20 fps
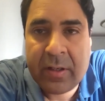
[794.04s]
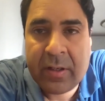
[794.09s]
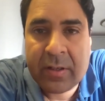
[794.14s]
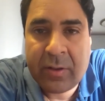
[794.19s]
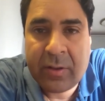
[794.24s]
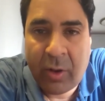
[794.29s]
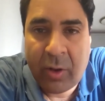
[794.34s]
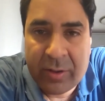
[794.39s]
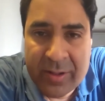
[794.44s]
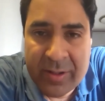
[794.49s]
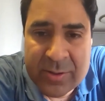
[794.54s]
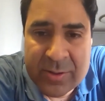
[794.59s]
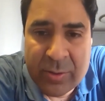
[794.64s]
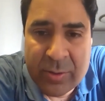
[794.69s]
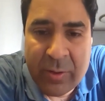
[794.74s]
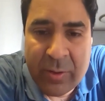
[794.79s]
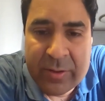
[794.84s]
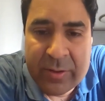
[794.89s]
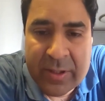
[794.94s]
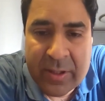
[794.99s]
cornerstone
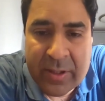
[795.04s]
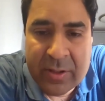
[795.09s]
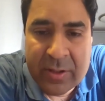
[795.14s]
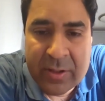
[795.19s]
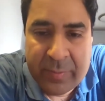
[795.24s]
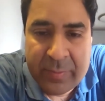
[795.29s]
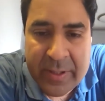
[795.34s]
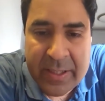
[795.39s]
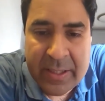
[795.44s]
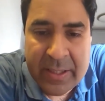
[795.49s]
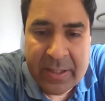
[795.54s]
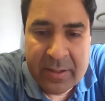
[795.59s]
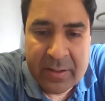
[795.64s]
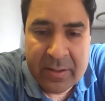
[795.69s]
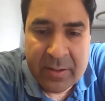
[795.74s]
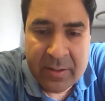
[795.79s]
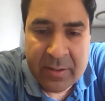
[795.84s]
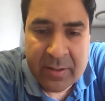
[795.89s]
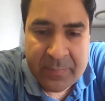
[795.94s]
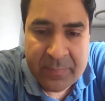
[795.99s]
out here to be
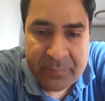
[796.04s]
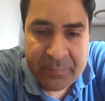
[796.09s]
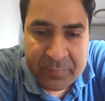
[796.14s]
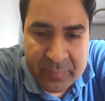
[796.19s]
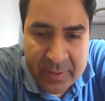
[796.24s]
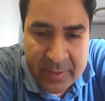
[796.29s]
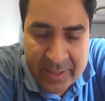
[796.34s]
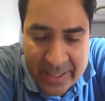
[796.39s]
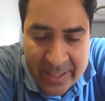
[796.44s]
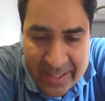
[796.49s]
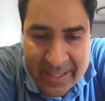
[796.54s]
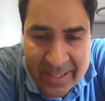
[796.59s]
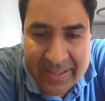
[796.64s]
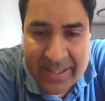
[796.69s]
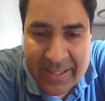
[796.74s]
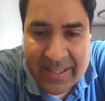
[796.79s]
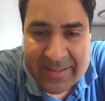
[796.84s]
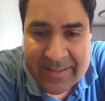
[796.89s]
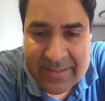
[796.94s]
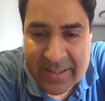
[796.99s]

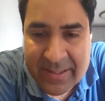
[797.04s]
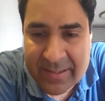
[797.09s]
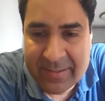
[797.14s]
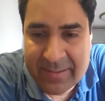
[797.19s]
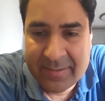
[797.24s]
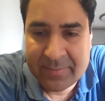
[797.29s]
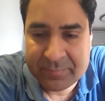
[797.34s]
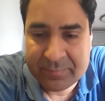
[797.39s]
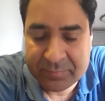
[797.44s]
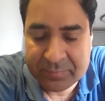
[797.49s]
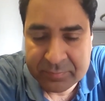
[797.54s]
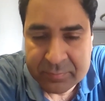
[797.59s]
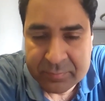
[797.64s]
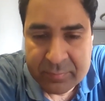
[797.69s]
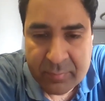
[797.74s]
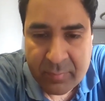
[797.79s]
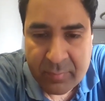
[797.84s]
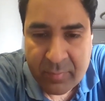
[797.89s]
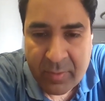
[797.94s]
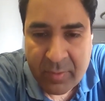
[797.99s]
recognized is,
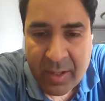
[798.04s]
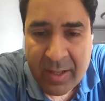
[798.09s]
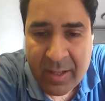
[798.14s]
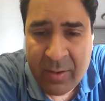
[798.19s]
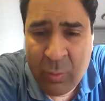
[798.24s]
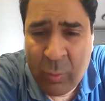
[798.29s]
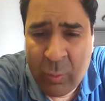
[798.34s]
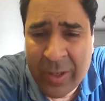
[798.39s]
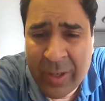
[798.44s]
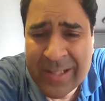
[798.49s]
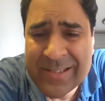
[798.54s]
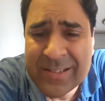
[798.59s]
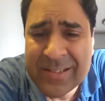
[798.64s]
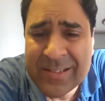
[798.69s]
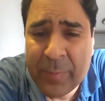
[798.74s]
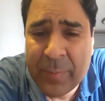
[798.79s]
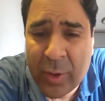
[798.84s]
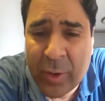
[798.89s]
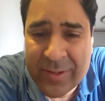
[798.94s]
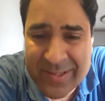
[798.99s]
once the
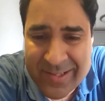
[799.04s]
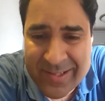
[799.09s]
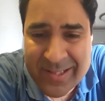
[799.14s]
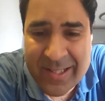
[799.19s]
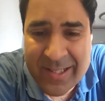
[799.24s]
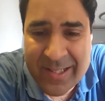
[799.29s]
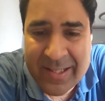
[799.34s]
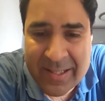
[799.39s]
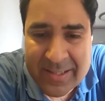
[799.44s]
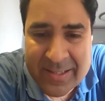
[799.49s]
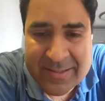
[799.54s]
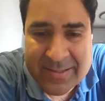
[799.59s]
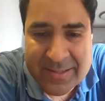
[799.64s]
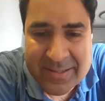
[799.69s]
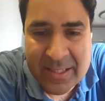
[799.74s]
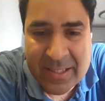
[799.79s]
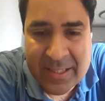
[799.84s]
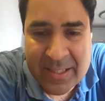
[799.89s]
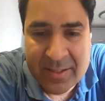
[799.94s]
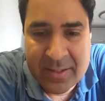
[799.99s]
processing is
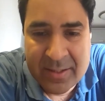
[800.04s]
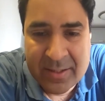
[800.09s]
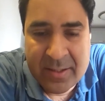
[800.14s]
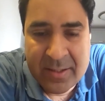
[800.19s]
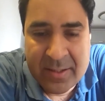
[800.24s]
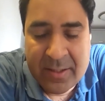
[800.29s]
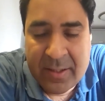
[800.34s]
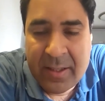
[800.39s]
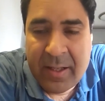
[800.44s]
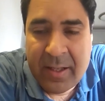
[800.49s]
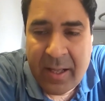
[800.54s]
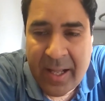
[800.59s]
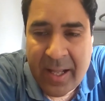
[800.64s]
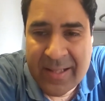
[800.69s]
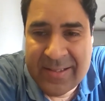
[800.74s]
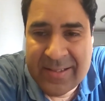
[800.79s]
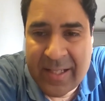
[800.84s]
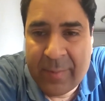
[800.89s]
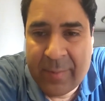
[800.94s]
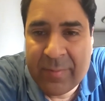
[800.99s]
done and
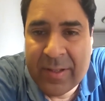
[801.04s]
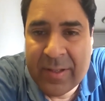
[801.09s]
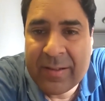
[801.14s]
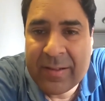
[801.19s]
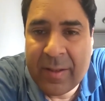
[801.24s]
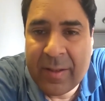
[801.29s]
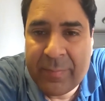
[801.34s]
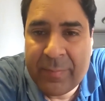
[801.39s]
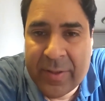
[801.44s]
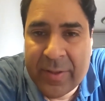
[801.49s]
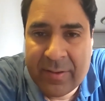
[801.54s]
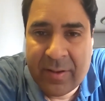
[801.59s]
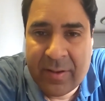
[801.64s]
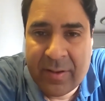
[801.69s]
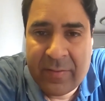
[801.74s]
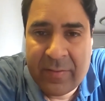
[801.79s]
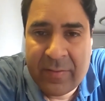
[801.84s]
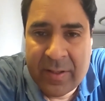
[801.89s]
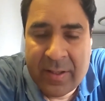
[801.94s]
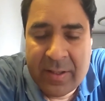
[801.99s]
stem cells are
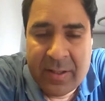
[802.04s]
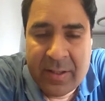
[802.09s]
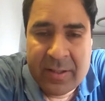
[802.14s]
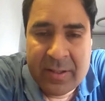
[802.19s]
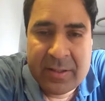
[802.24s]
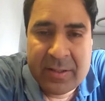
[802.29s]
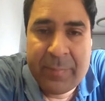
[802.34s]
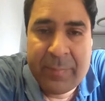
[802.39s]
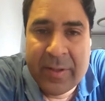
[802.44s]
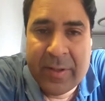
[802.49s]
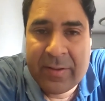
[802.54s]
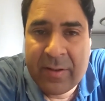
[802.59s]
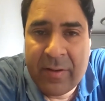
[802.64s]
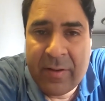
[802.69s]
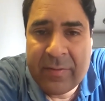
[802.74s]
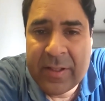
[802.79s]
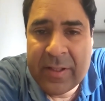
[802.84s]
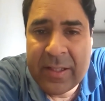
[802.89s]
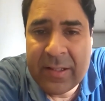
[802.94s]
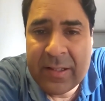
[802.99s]
preserved, they're
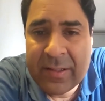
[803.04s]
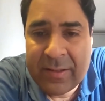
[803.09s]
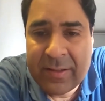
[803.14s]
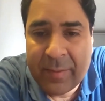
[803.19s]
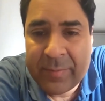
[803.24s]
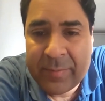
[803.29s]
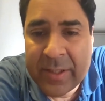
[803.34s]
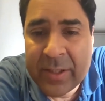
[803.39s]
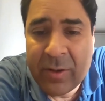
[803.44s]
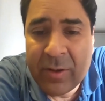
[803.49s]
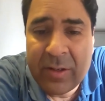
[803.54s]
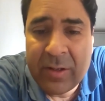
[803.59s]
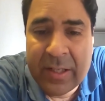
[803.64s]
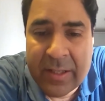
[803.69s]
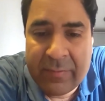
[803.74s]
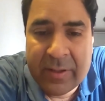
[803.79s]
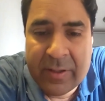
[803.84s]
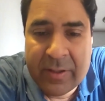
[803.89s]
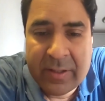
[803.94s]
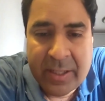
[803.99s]
preserved in something called
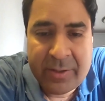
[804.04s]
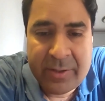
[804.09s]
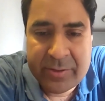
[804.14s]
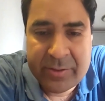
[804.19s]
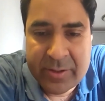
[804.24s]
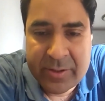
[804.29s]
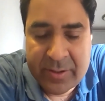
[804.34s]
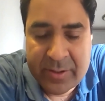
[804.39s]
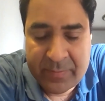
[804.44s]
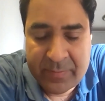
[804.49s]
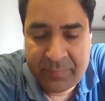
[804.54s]
liquid nitrogen.